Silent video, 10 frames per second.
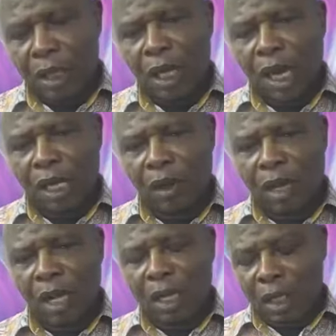
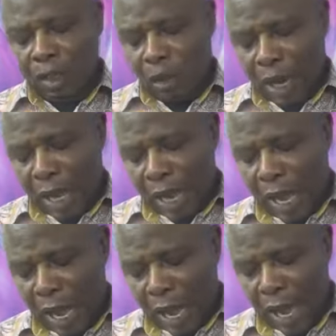Hallelujah. Your
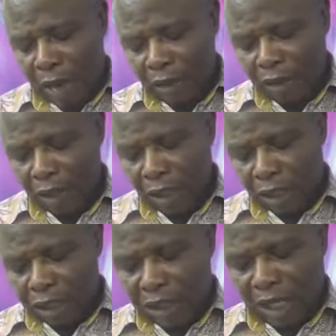health
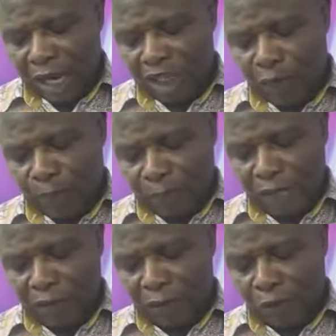shall
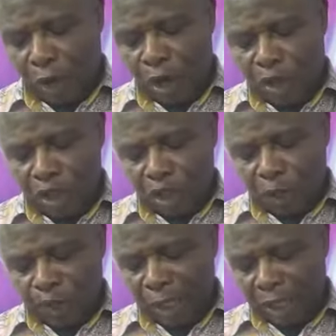spring forth
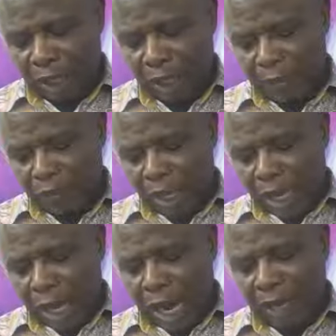speedily.
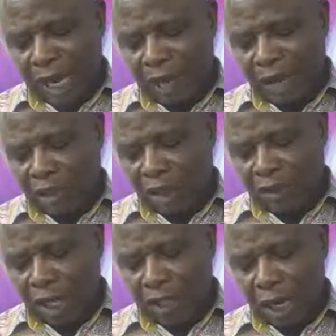And thy
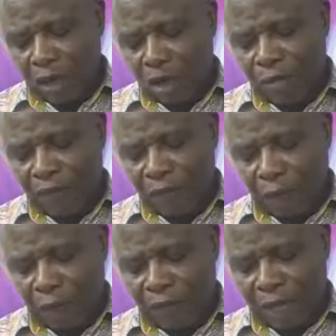righteousness shall go
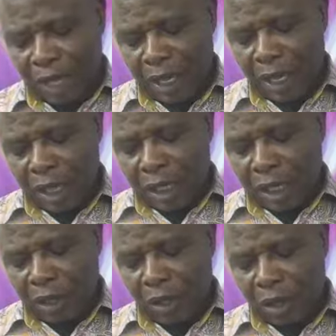before thee.
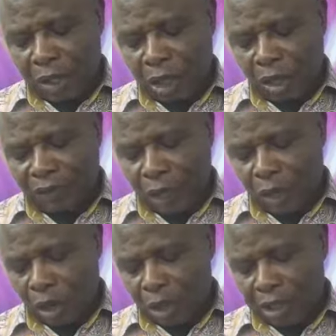The glory of the
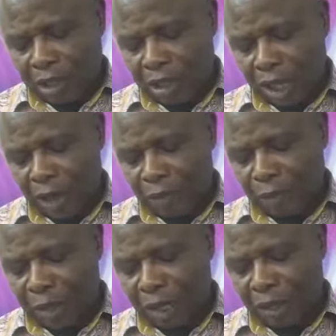Lord shall
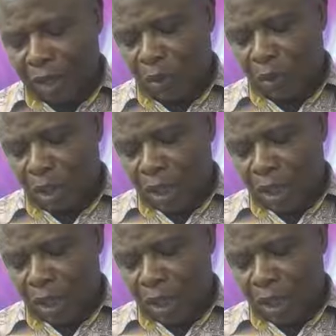be,